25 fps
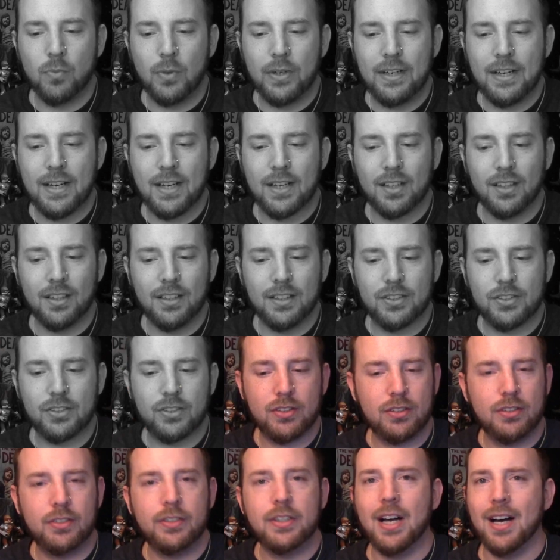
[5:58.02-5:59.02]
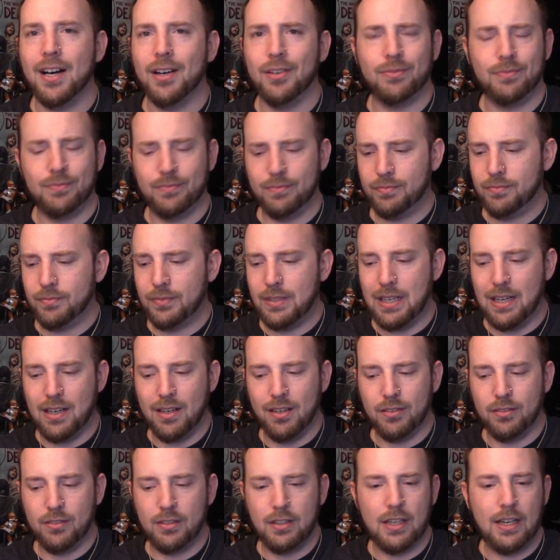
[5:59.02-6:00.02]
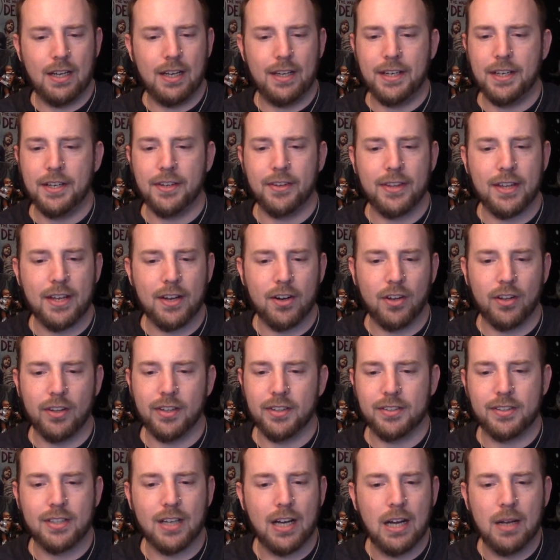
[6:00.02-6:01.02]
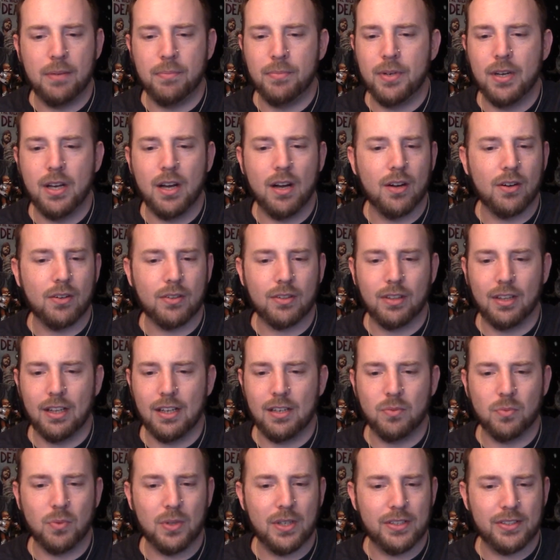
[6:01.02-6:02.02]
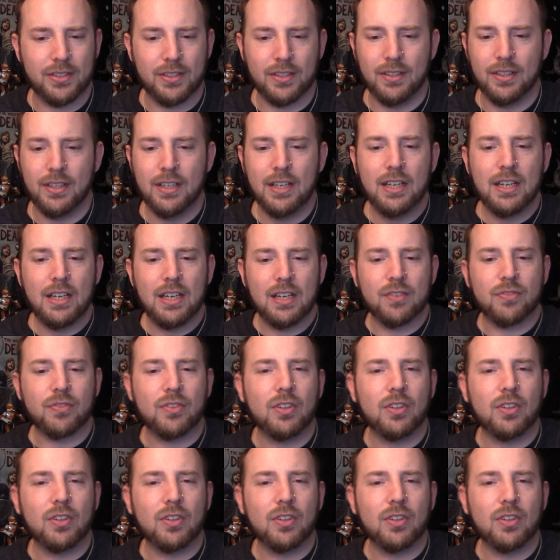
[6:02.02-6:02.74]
when Nicholas... No. I hear that all the time. No, Glenn wasn't. If